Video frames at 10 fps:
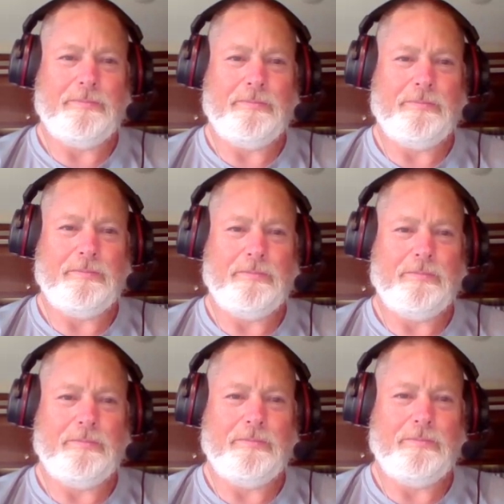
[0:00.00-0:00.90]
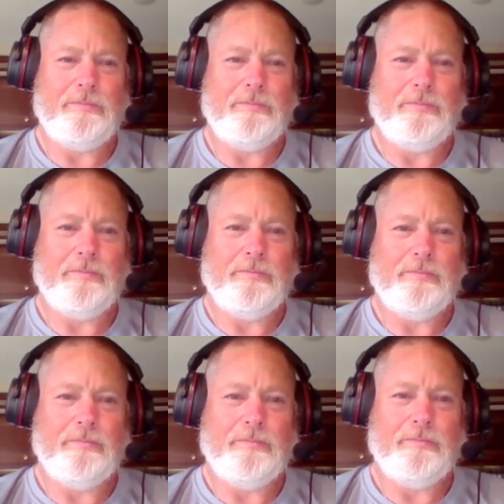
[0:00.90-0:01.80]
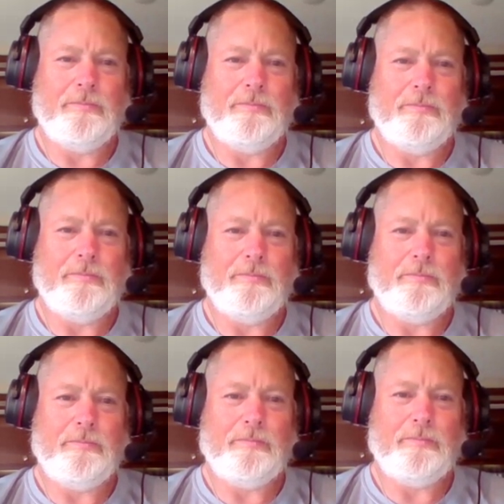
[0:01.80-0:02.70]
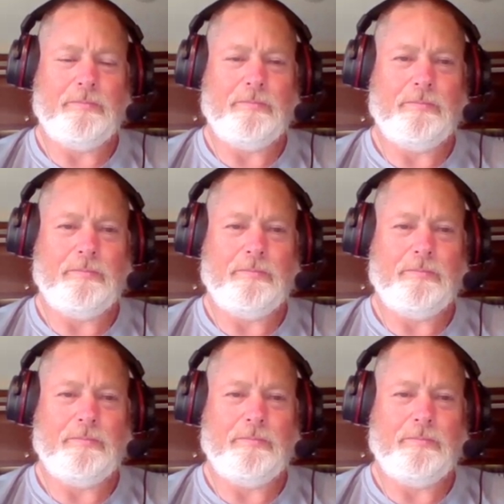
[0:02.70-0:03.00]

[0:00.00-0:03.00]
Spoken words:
(silent)